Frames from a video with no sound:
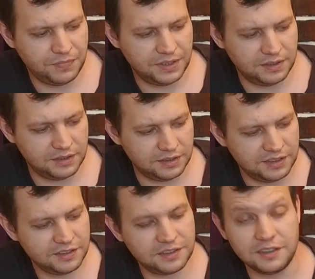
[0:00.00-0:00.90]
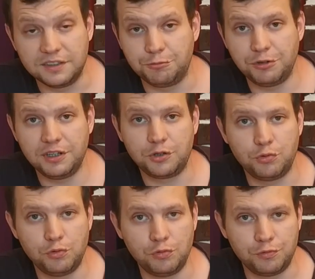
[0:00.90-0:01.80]
this is really
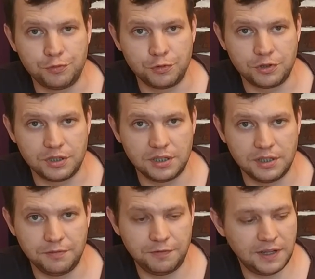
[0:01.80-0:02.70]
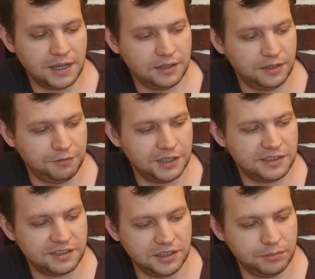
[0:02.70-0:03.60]
cool for flying that
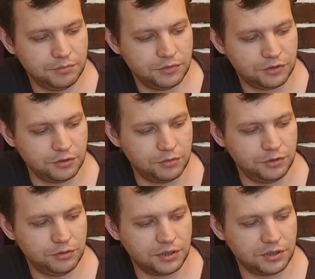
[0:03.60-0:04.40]
sim. So you can